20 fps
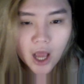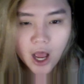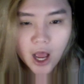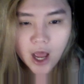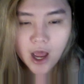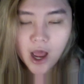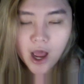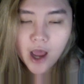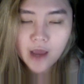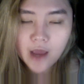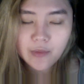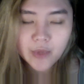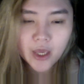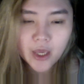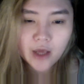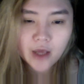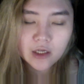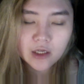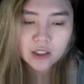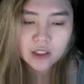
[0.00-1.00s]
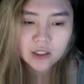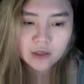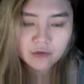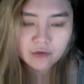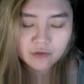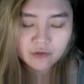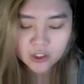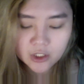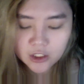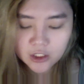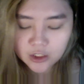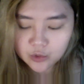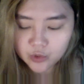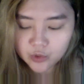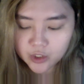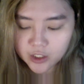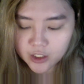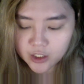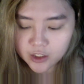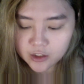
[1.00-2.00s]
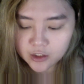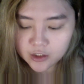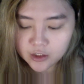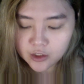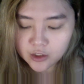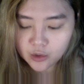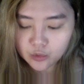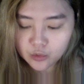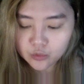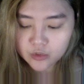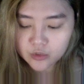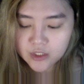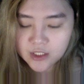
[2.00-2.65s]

I'm getting the feeling we're in, you know,